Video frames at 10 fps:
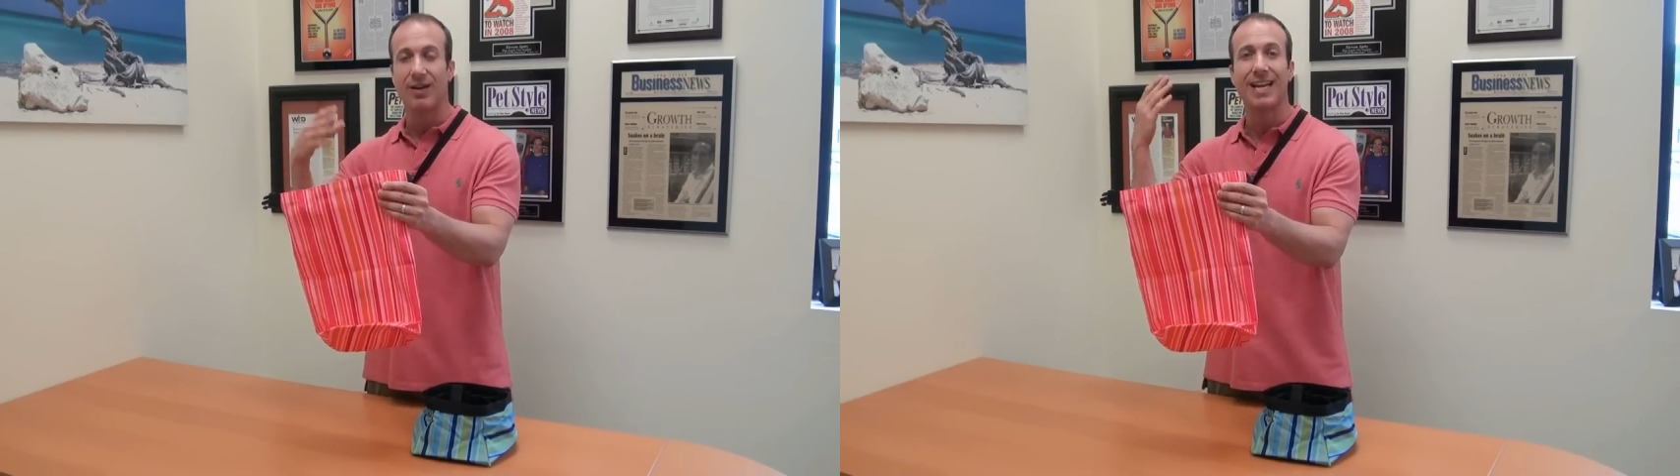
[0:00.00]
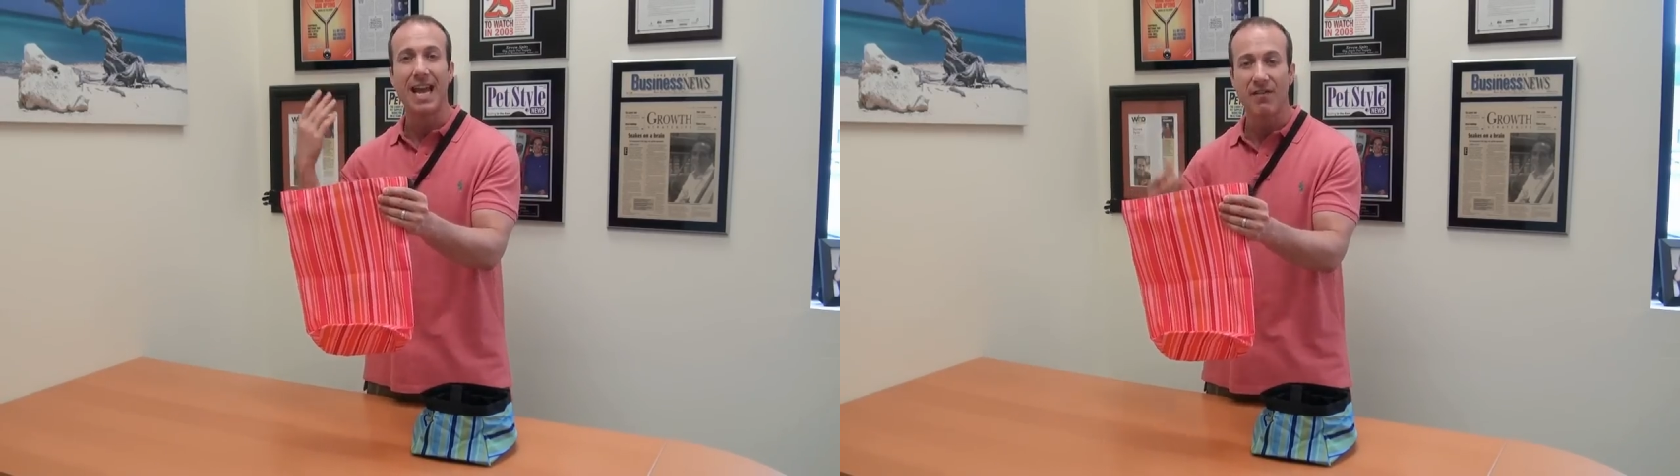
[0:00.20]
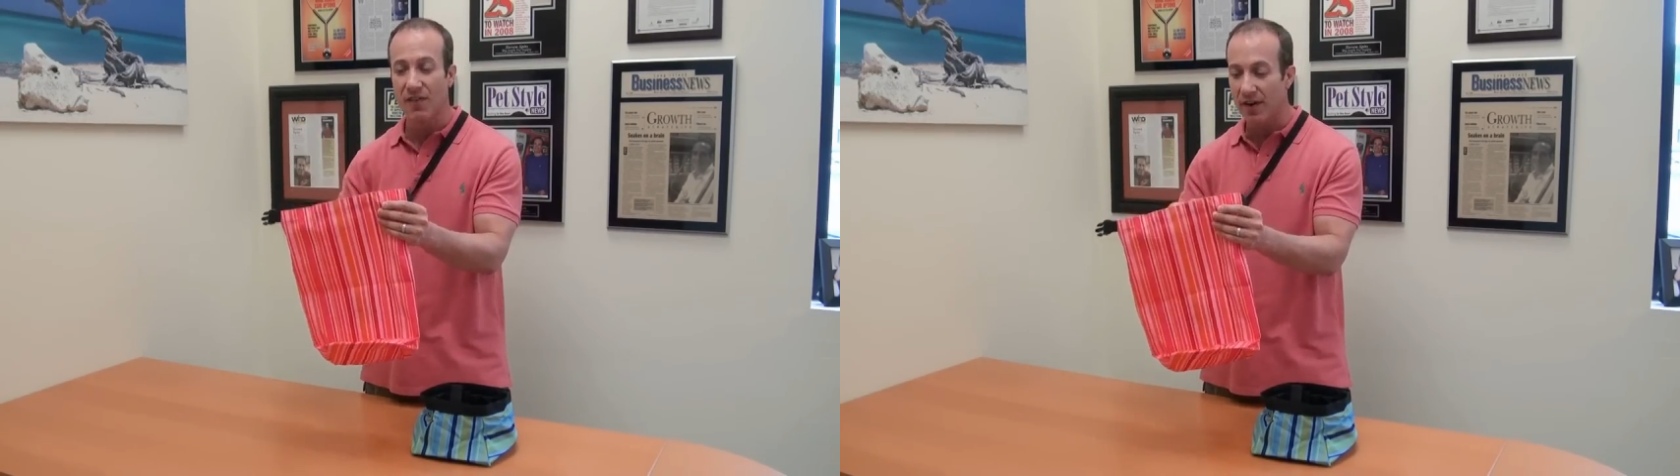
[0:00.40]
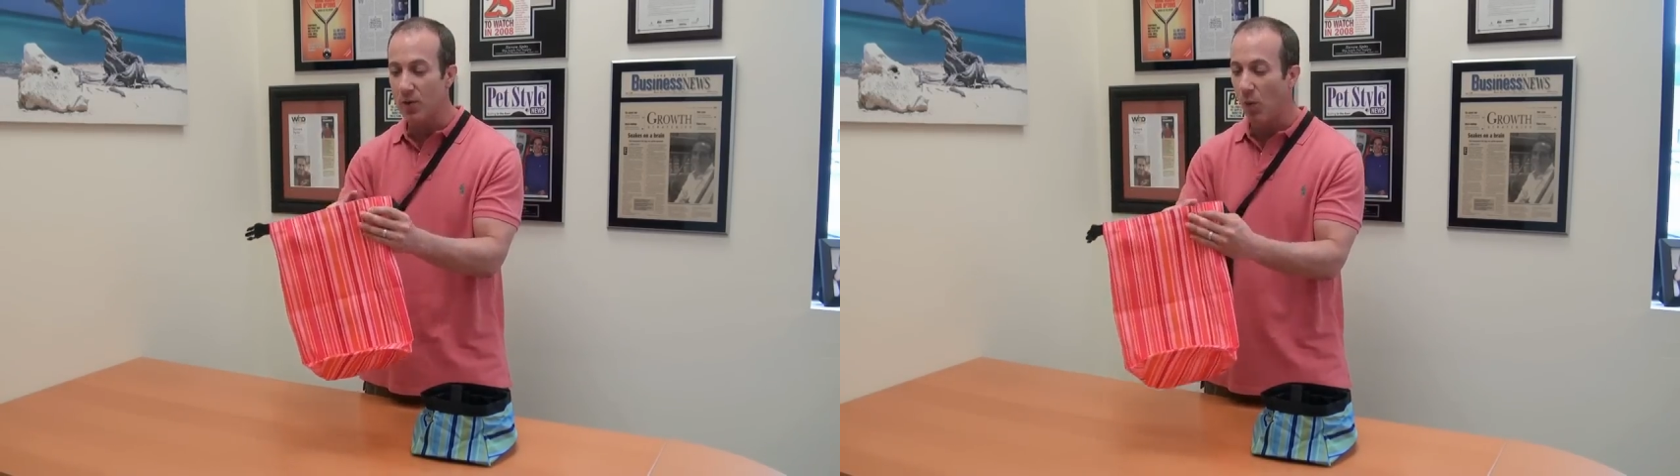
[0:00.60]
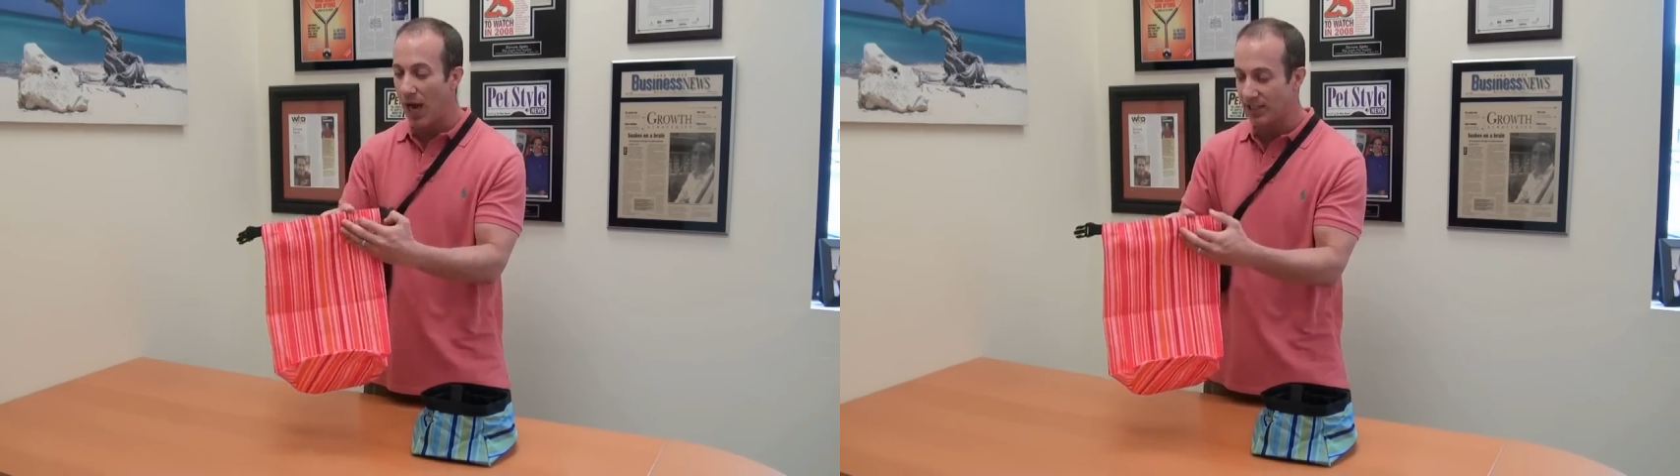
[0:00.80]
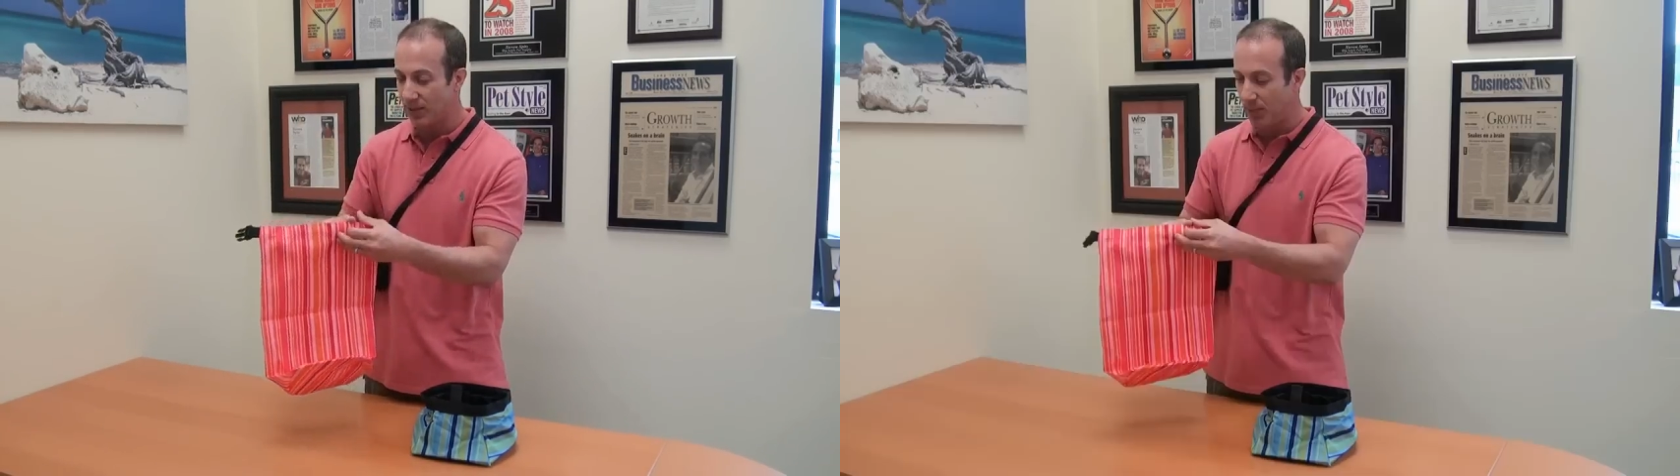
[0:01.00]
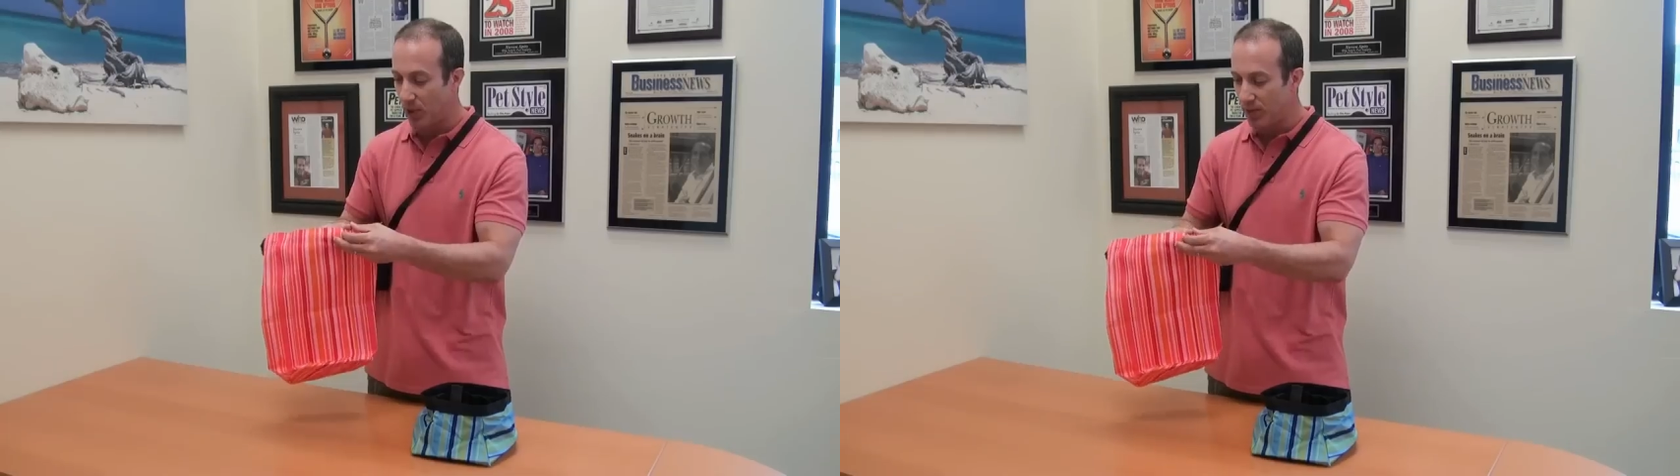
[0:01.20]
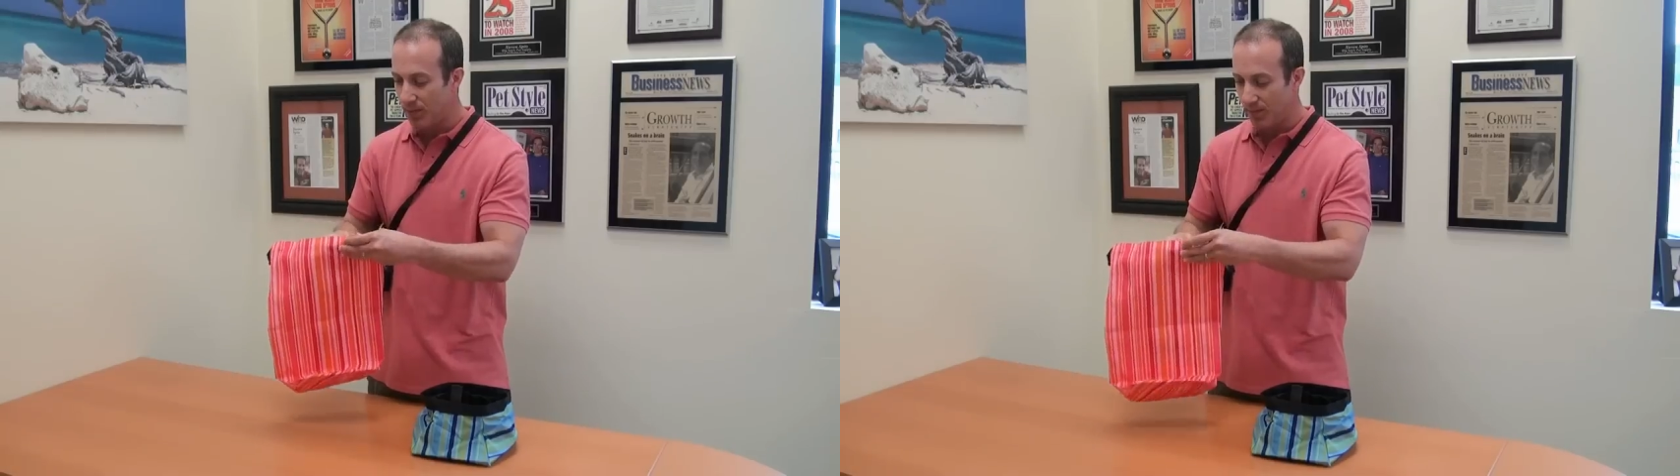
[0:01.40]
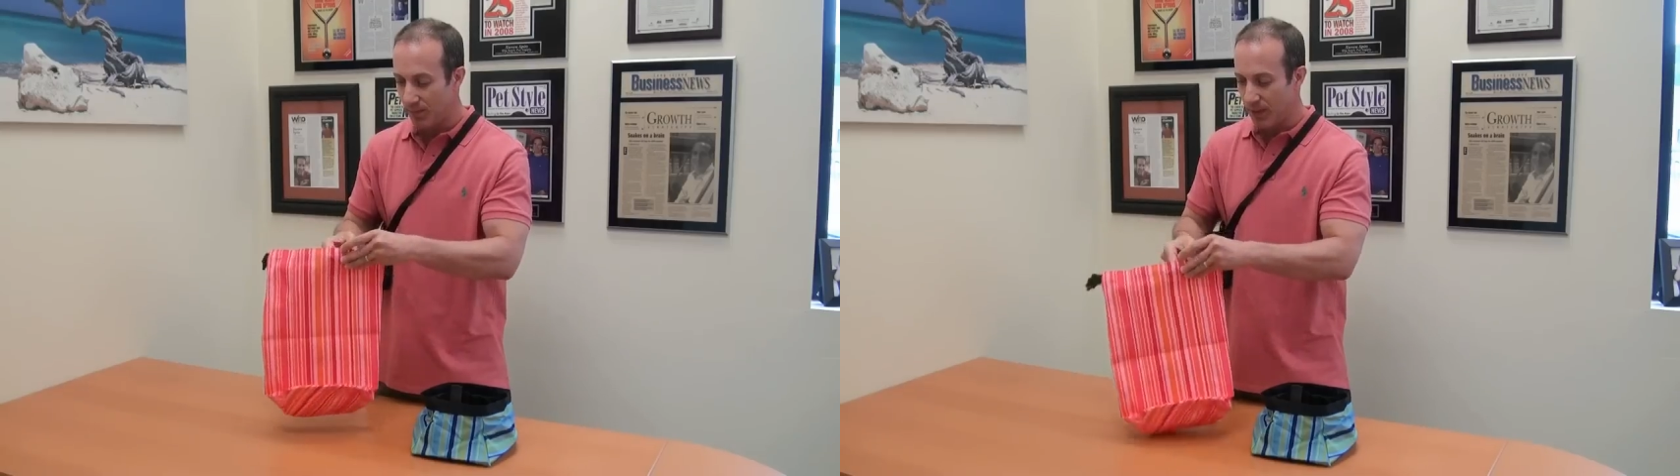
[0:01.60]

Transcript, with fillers: Again, very washable.